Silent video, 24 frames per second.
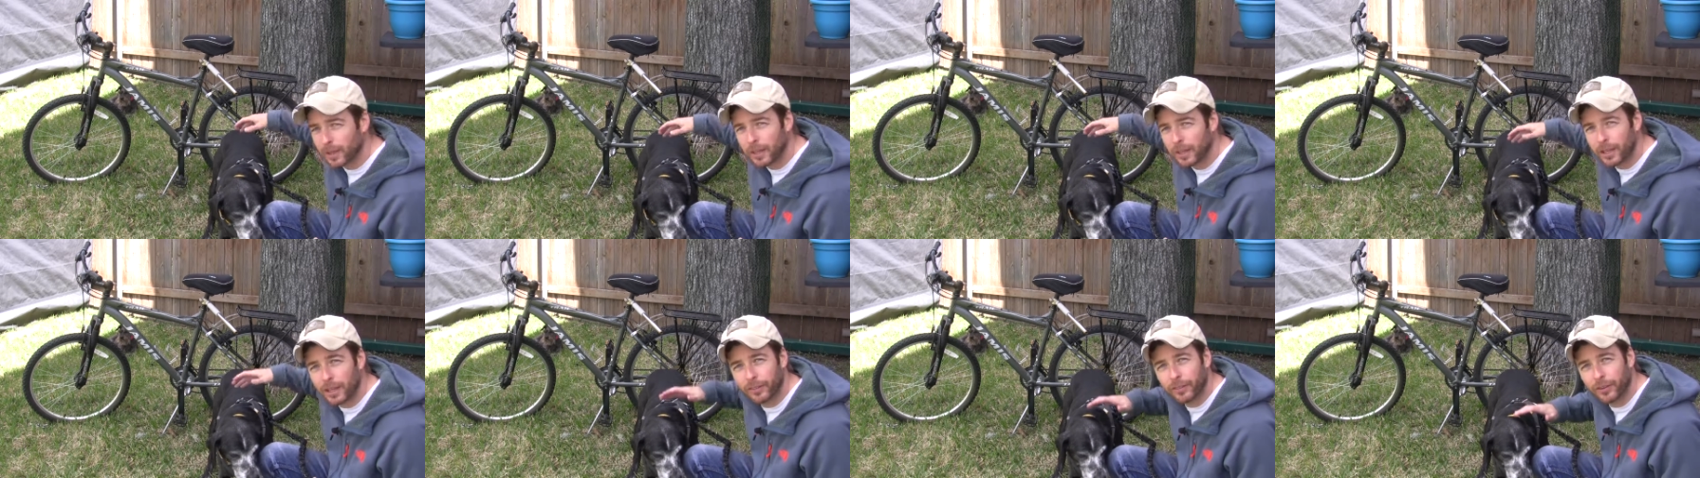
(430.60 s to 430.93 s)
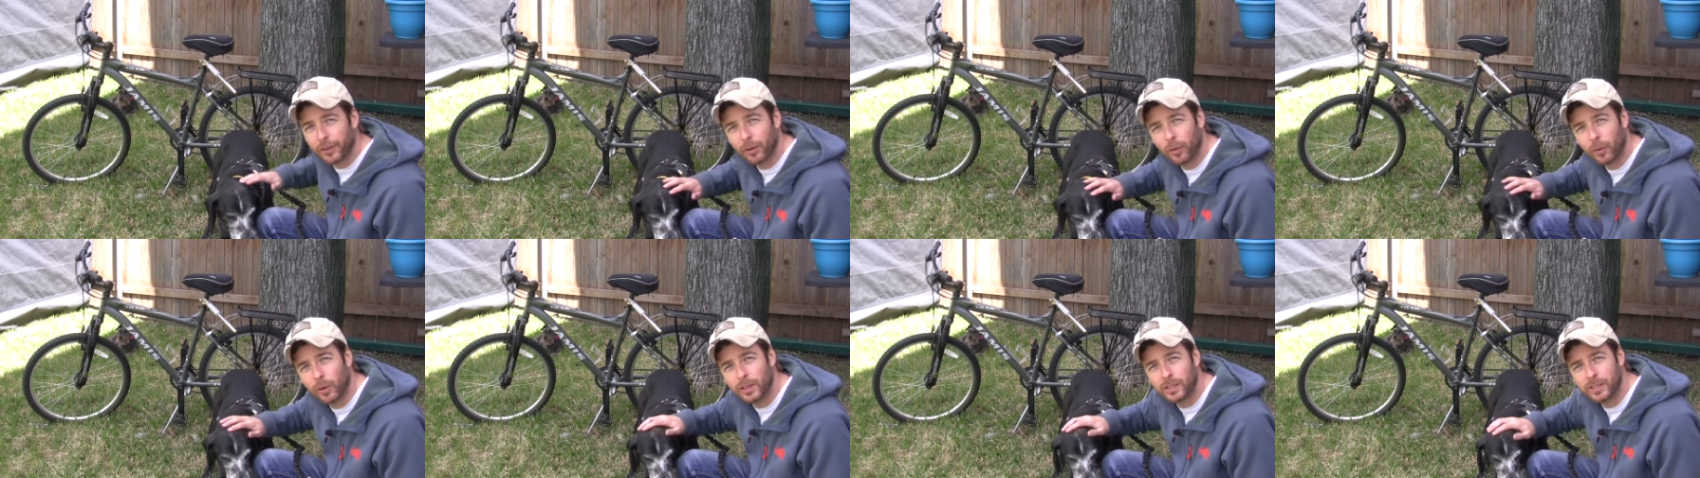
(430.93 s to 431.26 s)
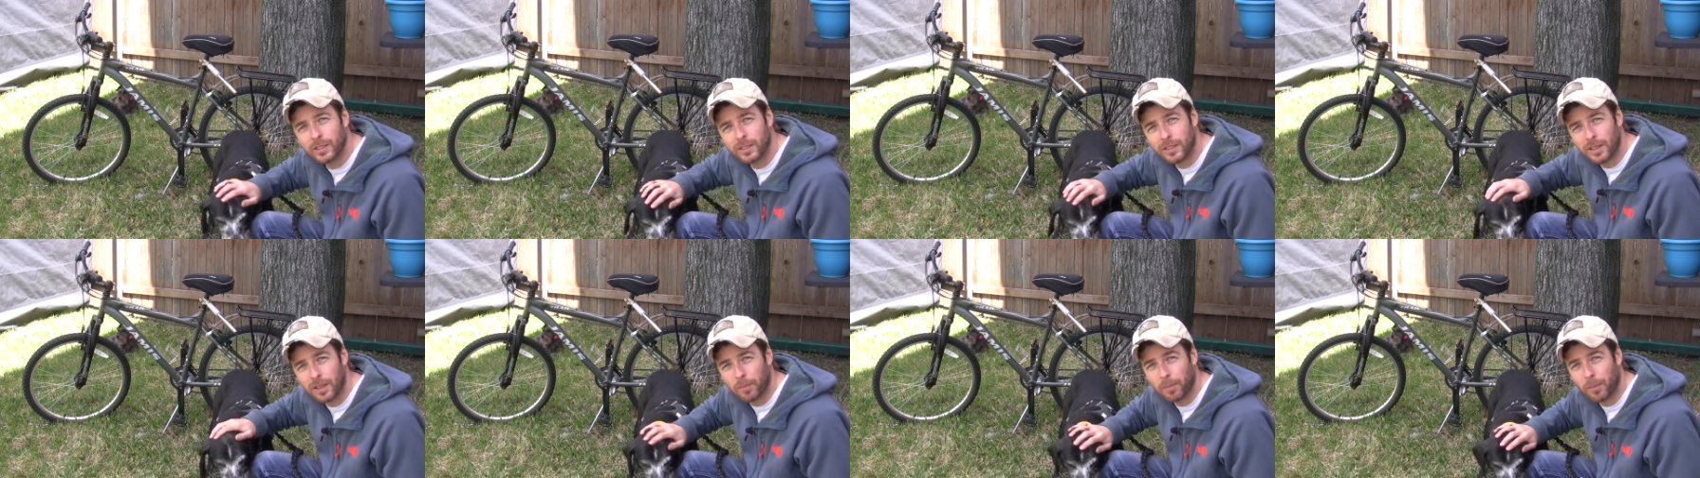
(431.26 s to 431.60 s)
the different
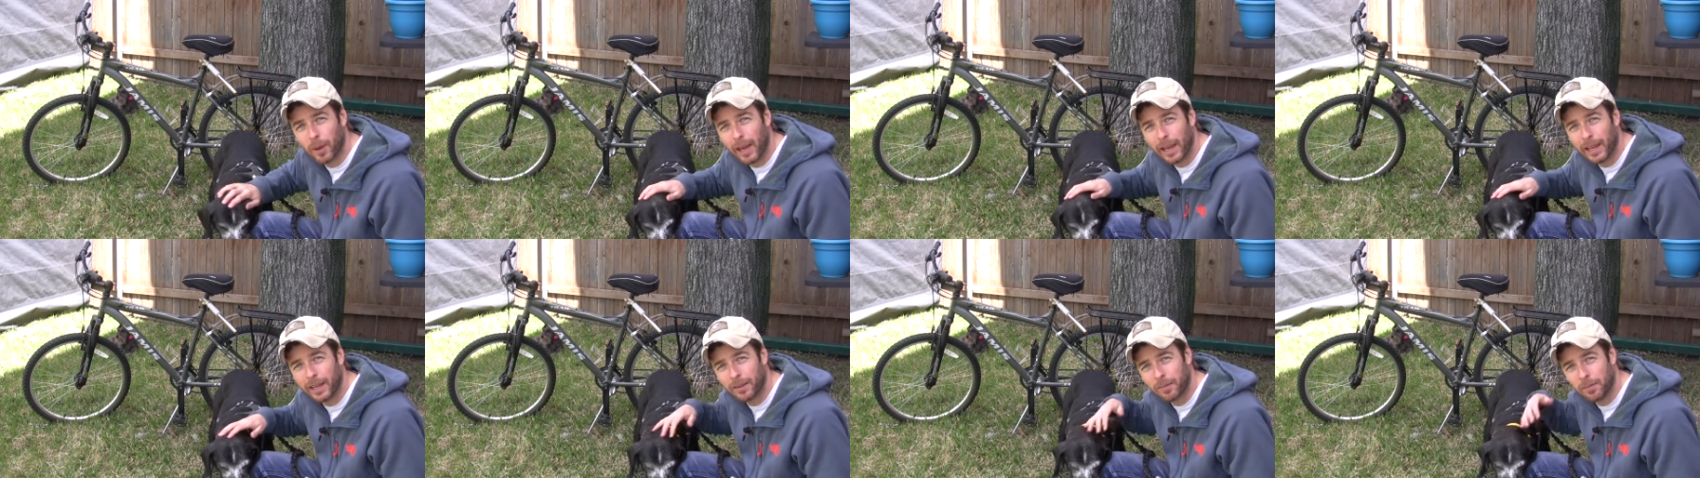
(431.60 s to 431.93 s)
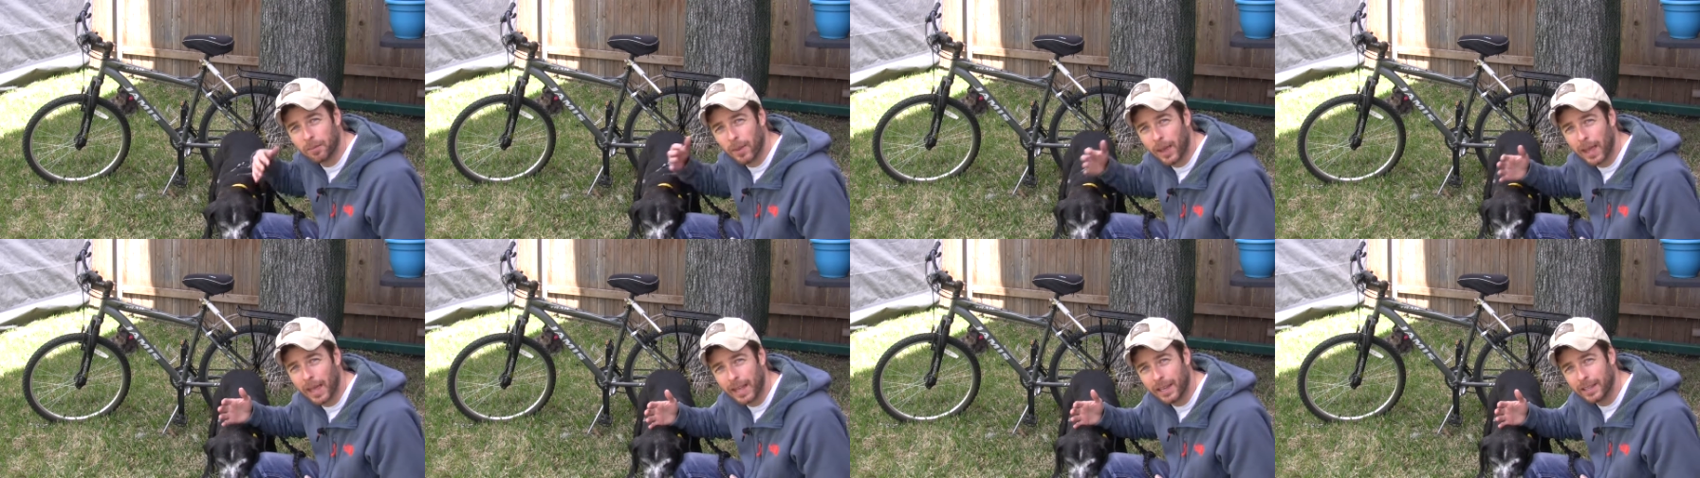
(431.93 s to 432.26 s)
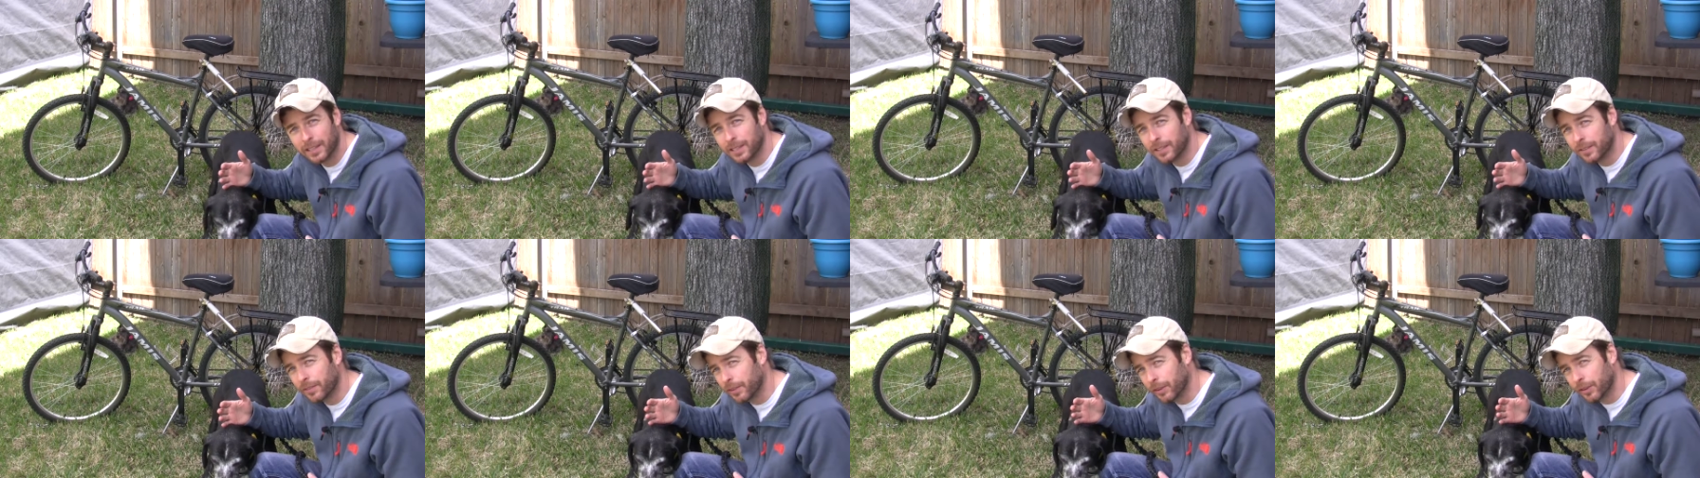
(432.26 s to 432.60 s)
noises the bike
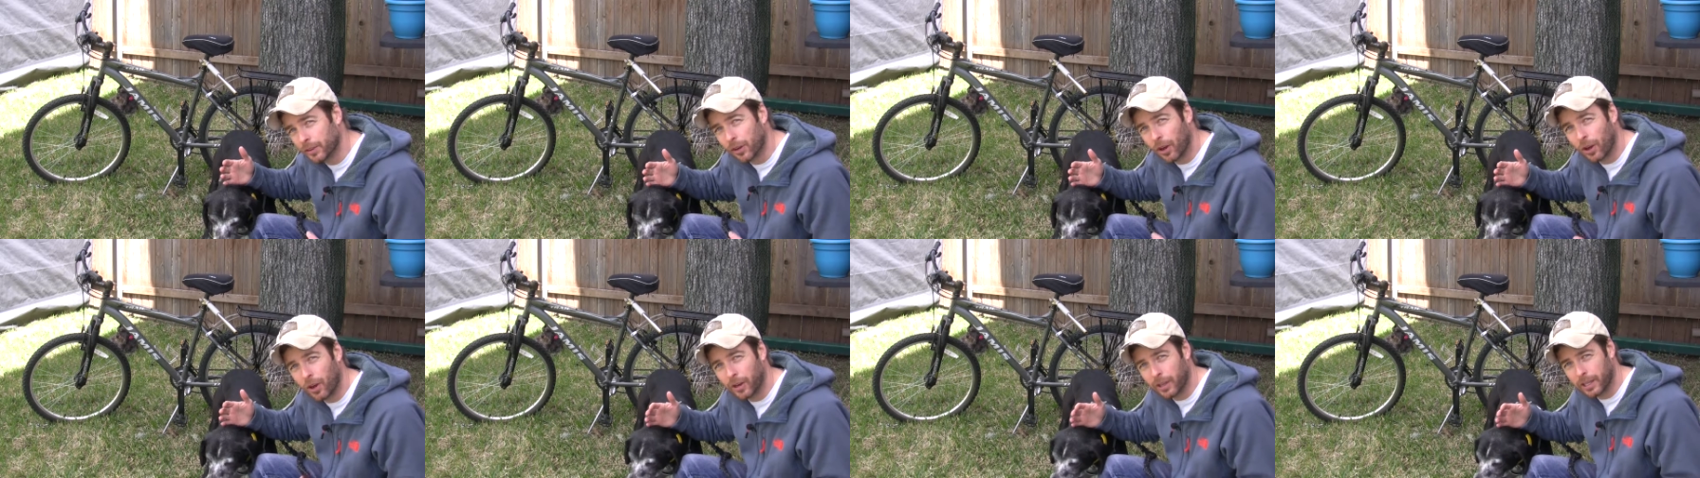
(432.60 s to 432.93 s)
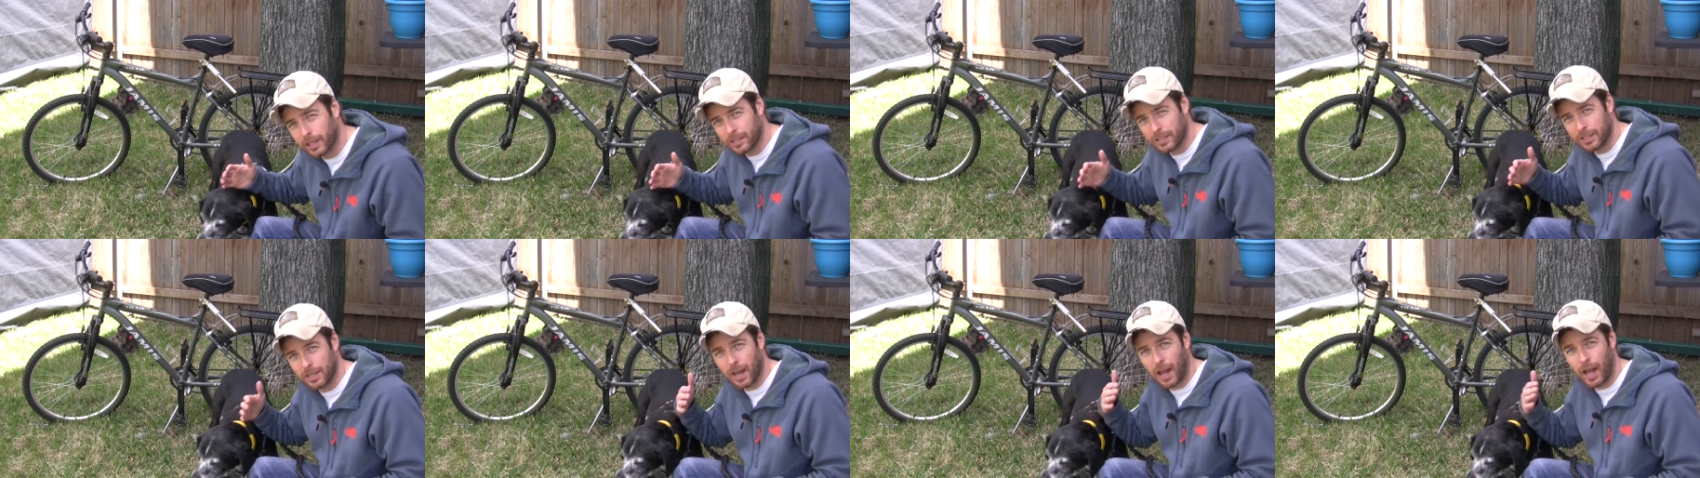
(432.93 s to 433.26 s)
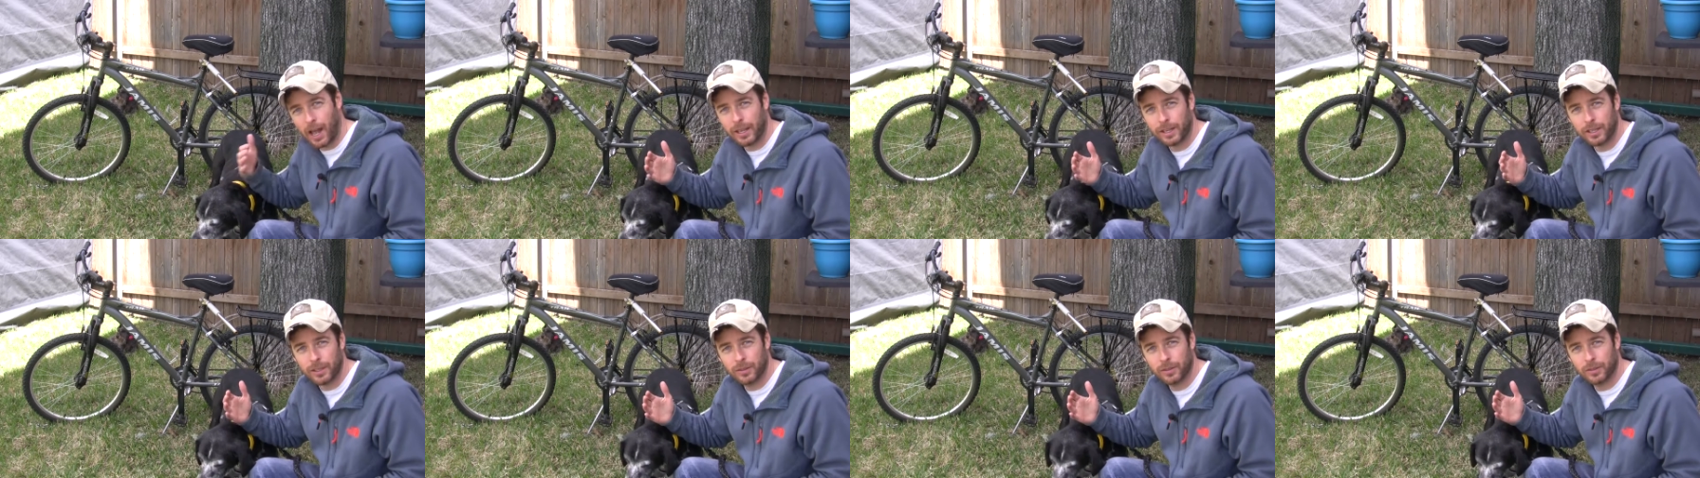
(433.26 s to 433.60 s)
makes if your dog is
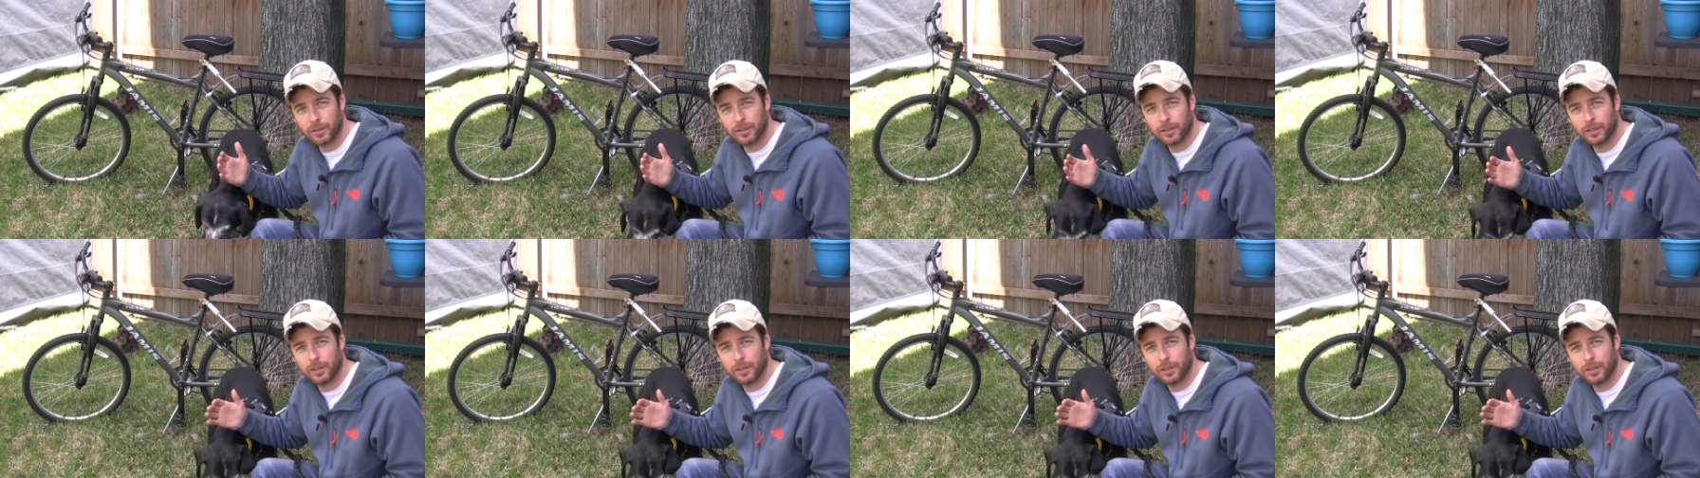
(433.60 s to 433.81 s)
not used